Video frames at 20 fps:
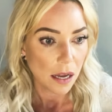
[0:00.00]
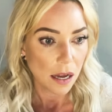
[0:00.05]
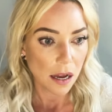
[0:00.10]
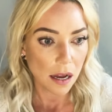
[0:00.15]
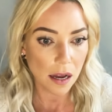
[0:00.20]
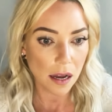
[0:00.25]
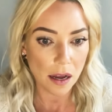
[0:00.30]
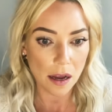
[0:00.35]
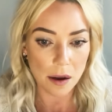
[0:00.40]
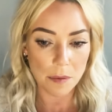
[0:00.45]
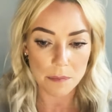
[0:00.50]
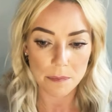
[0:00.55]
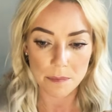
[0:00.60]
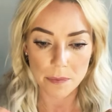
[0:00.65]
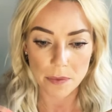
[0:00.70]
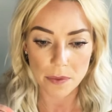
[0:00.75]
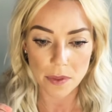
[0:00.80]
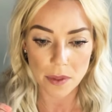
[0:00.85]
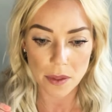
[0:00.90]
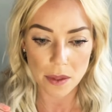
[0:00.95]

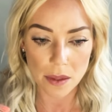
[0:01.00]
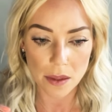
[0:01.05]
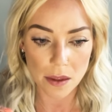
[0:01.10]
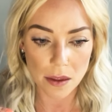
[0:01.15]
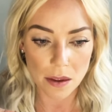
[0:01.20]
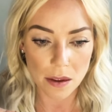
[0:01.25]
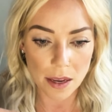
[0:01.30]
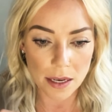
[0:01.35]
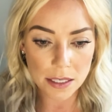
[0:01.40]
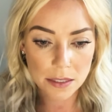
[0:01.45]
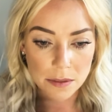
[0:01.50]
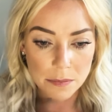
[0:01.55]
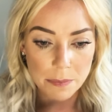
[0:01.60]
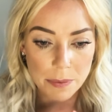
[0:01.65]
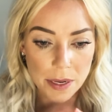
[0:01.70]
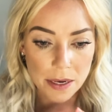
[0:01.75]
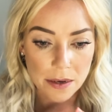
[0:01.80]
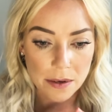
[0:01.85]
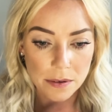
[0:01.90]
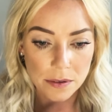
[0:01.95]
has
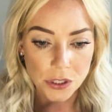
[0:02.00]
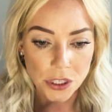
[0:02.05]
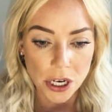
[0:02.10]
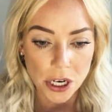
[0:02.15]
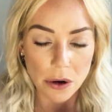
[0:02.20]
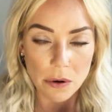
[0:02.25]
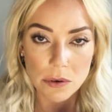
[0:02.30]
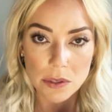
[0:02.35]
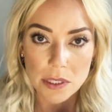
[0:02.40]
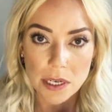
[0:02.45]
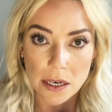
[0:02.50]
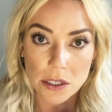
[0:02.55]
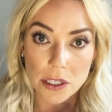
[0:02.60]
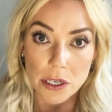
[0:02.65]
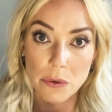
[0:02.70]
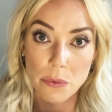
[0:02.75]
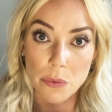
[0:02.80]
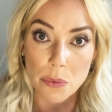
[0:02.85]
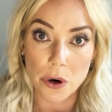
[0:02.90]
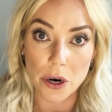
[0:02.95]
been shown to
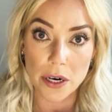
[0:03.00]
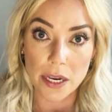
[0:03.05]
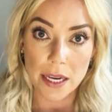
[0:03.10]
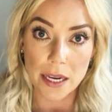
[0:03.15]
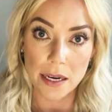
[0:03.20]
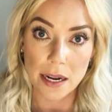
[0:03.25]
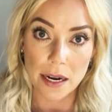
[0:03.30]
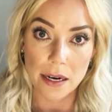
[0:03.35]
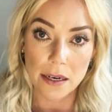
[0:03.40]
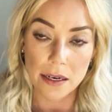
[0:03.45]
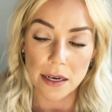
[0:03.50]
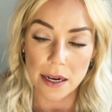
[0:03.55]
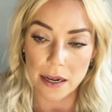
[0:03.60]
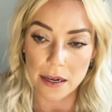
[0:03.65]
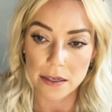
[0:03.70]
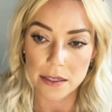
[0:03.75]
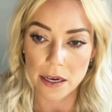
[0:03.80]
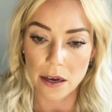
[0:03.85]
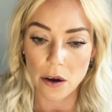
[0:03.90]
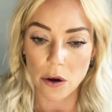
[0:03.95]
actually work in
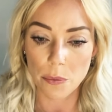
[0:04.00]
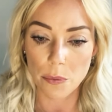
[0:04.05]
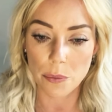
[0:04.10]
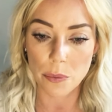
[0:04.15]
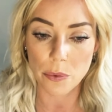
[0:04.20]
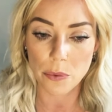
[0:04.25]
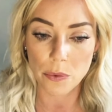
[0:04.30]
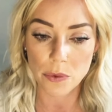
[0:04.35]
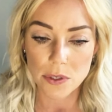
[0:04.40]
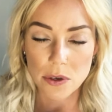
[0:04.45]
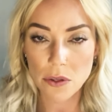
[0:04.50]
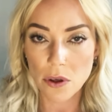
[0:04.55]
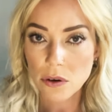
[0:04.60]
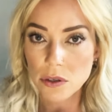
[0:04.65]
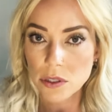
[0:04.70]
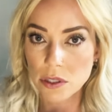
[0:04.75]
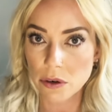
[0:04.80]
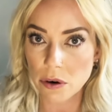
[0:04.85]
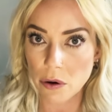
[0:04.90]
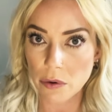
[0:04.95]
hand to help. So
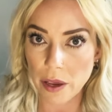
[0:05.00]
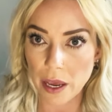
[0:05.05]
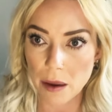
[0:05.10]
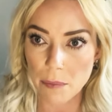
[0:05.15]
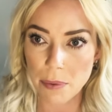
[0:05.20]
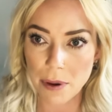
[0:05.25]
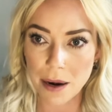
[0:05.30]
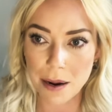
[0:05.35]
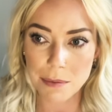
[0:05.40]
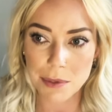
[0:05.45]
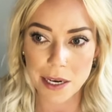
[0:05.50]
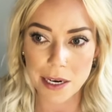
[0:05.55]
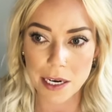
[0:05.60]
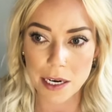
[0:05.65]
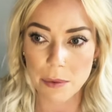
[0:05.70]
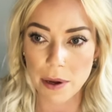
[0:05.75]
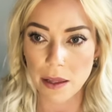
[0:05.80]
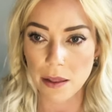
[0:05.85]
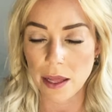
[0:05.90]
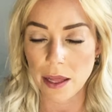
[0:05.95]
those are okay, but I'm talking
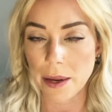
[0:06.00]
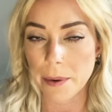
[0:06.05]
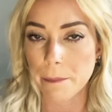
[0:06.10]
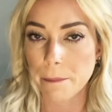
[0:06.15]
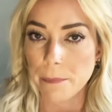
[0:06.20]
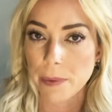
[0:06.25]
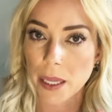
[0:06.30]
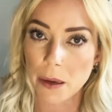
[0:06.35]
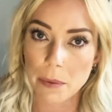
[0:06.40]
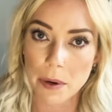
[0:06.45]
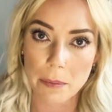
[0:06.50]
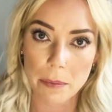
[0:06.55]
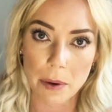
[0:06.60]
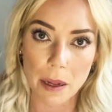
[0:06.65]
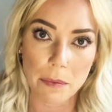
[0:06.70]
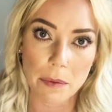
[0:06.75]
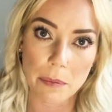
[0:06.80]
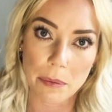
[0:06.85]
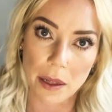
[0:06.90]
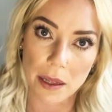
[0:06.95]
about like blah, blah, blah,
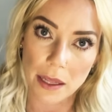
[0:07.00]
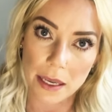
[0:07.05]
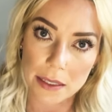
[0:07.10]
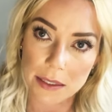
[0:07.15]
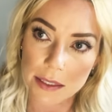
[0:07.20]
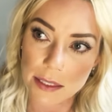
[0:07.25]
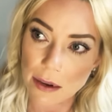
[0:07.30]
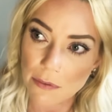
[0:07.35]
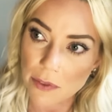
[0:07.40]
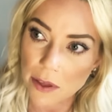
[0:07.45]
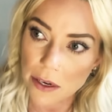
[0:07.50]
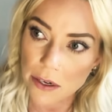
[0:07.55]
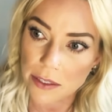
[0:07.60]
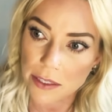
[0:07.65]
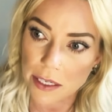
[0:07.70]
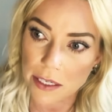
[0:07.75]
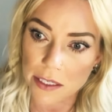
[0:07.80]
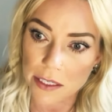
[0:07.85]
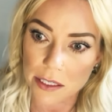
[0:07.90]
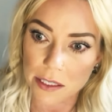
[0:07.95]
blah, blah, like stuff that your
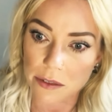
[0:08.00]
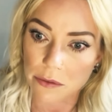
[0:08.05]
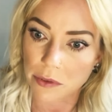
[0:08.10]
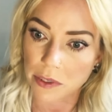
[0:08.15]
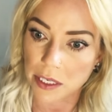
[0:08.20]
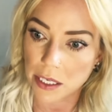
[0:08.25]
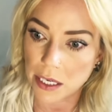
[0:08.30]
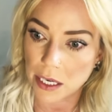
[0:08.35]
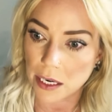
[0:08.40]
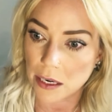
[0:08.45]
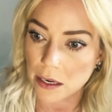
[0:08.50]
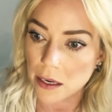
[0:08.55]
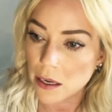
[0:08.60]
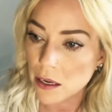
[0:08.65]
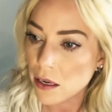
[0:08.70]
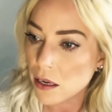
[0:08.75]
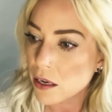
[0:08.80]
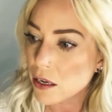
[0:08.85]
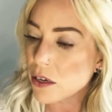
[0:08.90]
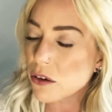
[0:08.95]
skin doesn't really need.
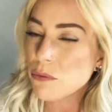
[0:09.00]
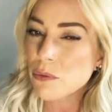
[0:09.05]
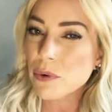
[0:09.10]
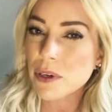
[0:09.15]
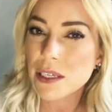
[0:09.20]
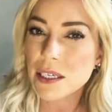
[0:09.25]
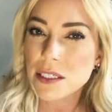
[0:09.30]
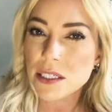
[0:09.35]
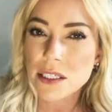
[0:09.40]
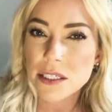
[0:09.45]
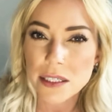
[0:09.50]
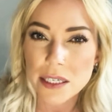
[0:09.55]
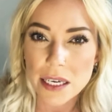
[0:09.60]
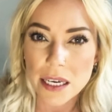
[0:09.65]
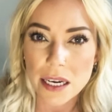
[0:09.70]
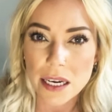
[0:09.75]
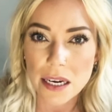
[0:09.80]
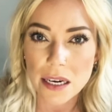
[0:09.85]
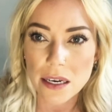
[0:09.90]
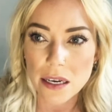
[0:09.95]
You really just
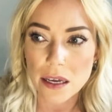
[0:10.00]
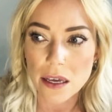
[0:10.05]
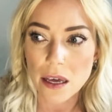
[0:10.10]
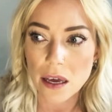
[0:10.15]
need